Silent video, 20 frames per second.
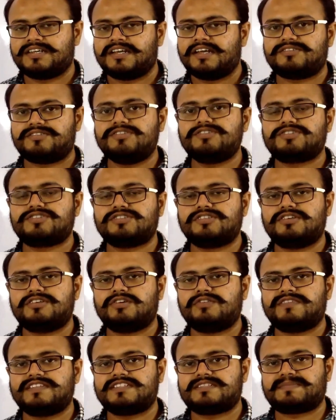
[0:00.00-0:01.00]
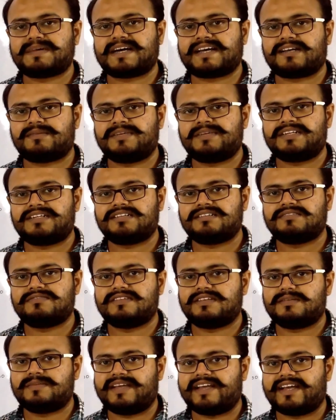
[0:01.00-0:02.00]
You should know which parameter
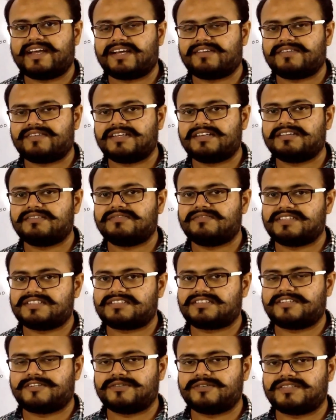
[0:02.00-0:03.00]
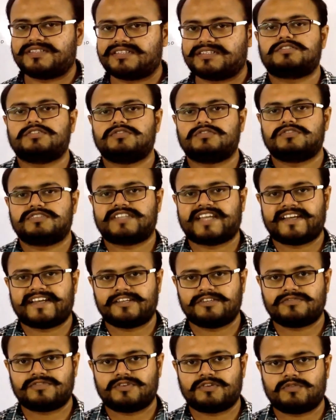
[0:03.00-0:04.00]
will be having which unit. So thank
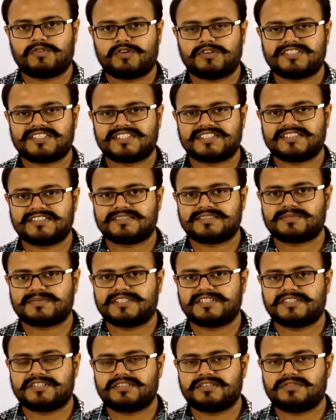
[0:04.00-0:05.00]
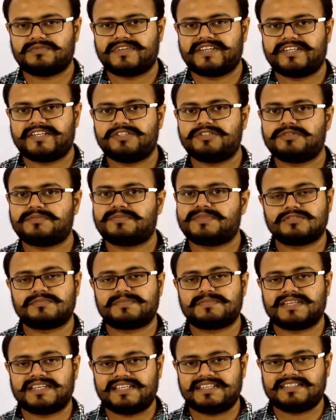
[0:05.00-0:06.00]
you for watching this particular video. So
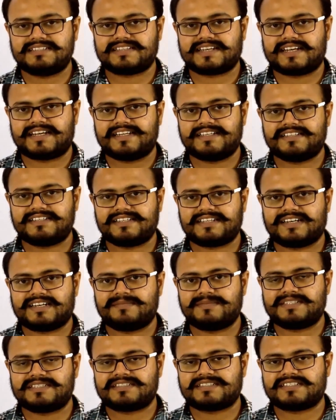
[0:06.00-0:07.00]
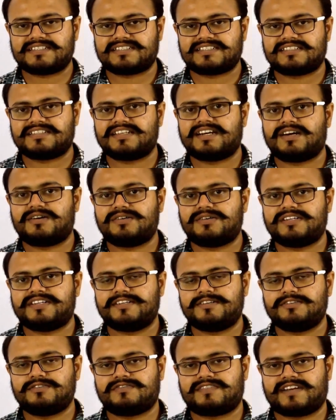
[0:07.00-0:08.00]
please write in the comment section how
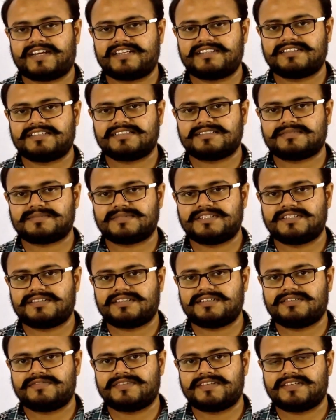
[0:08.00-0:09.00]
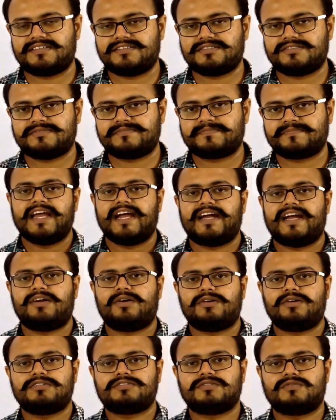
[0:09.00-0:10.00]
did you find this particular video, and
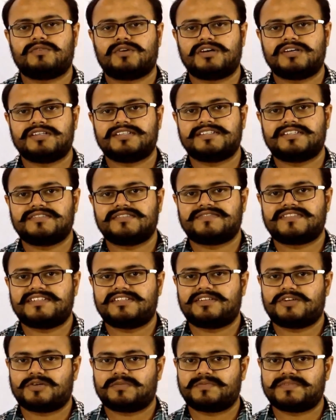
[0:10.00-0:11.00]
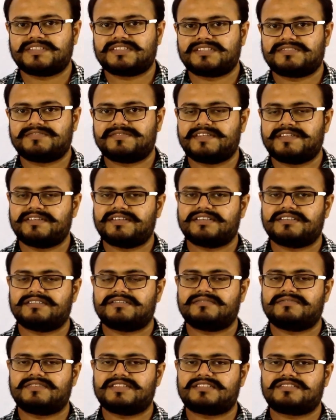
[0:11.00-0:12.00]
also what are the different topics
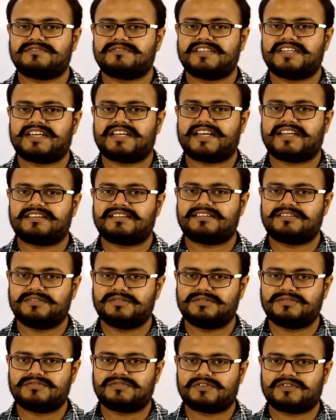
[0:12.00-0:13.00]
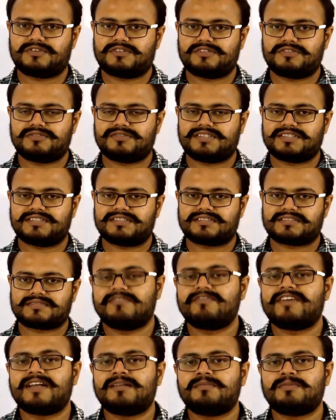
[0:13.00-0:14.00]
which we can do for you guys.
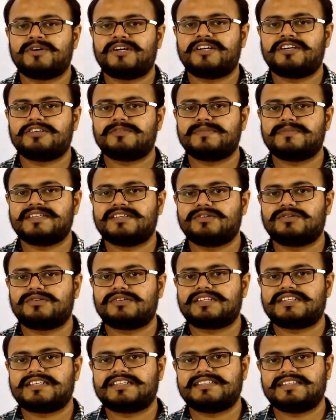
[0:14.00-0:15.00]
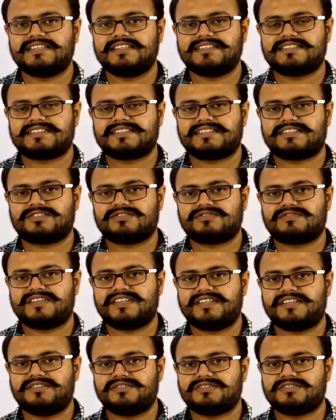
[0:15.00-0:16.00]
One point to be noted, these set of
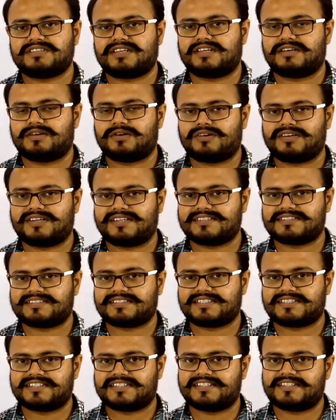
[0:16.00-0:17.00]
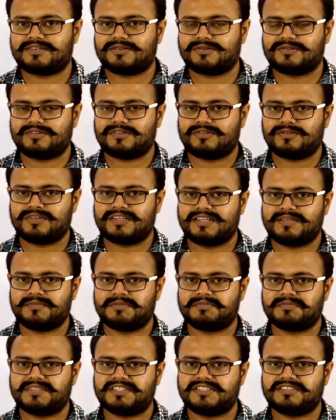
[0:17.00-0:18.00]
videos are not restricted to only
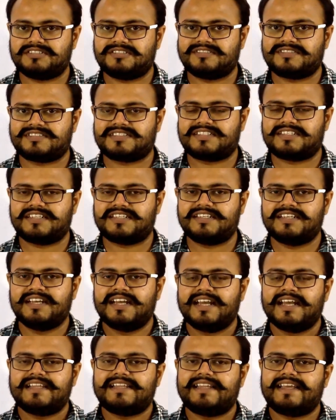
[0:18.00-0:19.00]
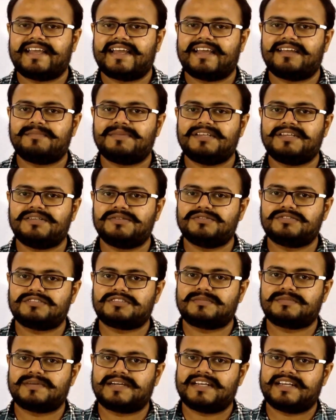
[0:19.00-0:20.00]
Mumbai University. They can be
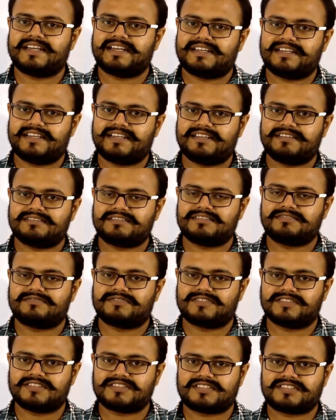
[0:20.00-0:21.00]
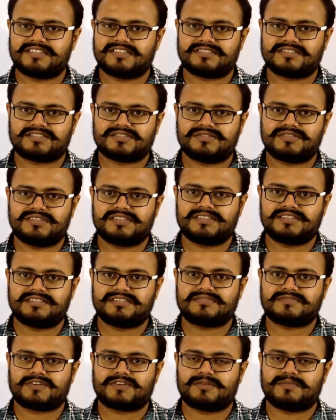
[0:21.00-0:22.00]
used by any first year
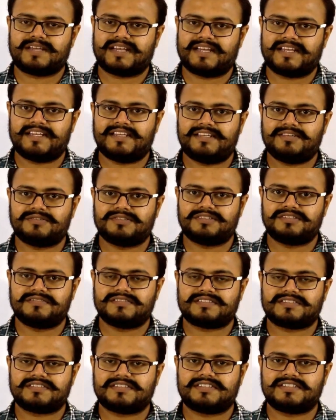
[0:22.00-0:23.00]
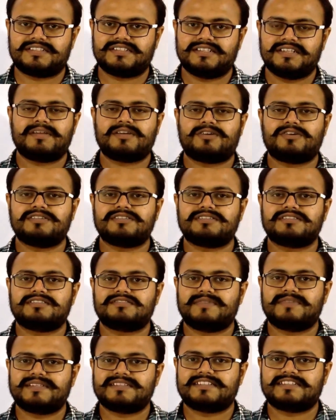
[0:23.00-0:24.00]
students from any university, because
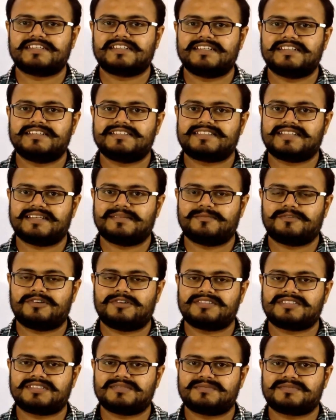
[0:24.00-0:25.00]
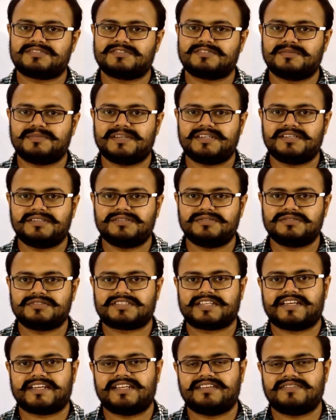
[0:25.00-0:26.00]
basically same concepts will be
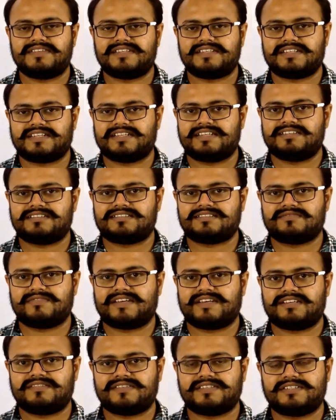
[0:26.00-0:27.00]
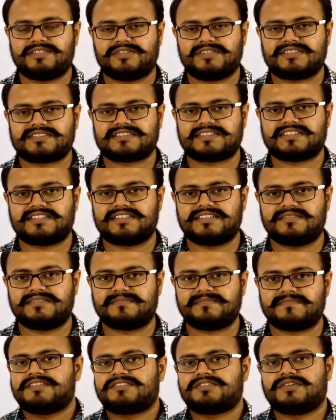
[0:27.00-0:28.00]
used anywhere else, wherever you are studying.
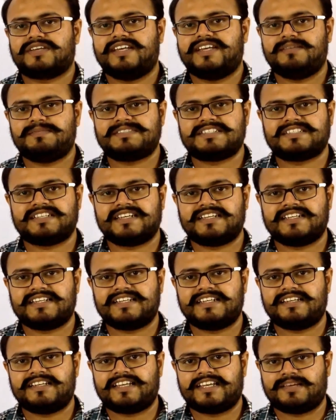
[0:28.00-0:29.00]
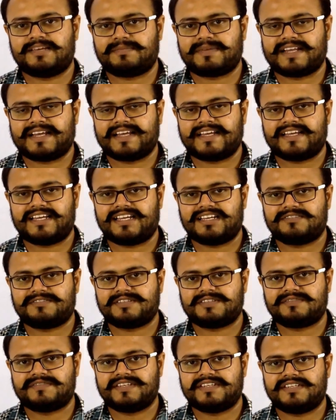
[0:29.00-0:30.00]
So keep sharing, keep liking
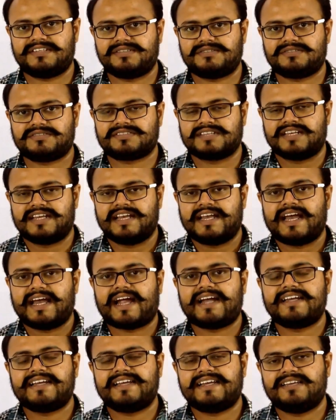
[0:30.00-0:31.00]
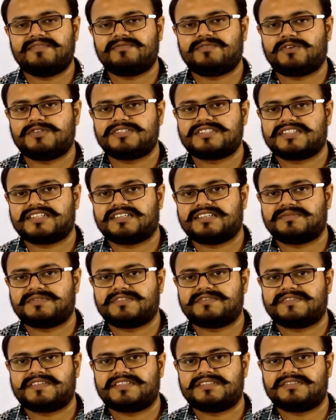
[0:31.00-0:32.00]
our videos and keep watching our
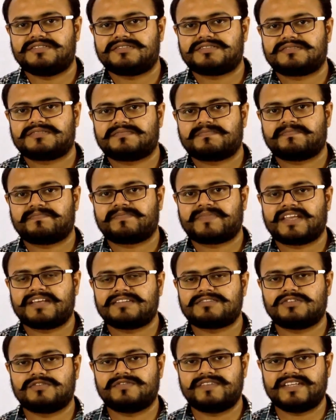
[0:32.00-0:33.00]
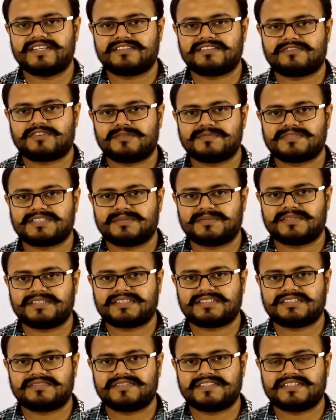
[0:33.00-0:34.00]
videos. So we are from
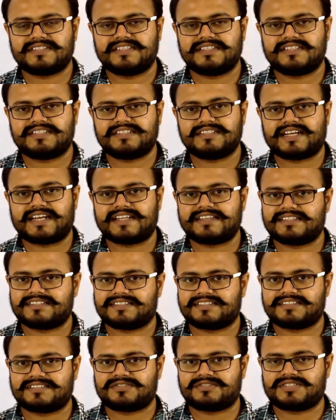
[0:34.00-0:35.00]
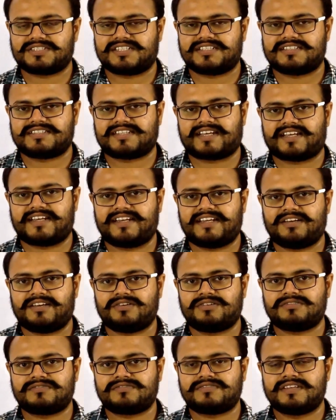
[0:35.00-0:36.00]
Samartha Vidya and this is Sushant signing
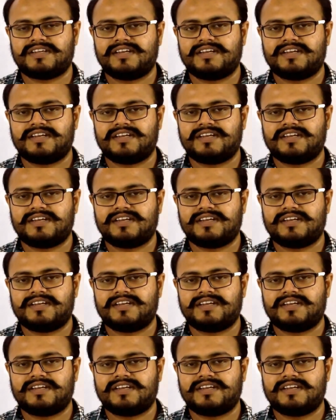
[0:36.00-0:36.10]
off.